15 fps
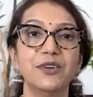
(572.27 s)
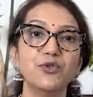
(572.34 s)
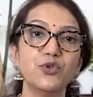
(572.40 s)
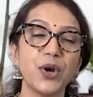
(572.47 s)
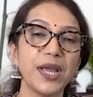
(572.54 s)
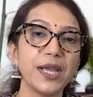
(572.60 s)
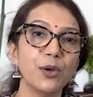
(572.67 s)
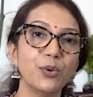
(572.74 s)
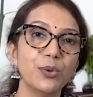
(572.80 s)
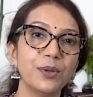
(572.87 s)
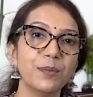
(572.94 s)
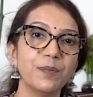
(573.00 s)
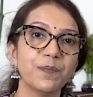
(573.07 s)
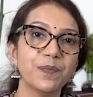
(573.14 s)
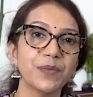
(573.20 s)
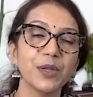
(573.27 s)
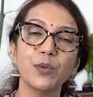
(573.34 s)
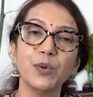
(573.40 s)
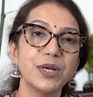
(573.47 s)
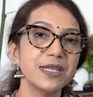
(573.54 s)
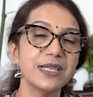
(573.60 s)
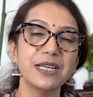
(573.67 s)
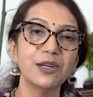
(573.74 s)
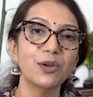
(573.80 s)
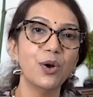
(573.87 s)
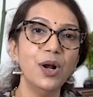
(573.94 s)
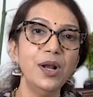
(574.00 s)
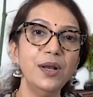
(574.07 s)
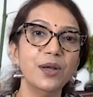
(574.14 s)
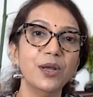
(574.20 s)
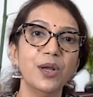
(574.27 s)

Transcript: trigonum. What is it called?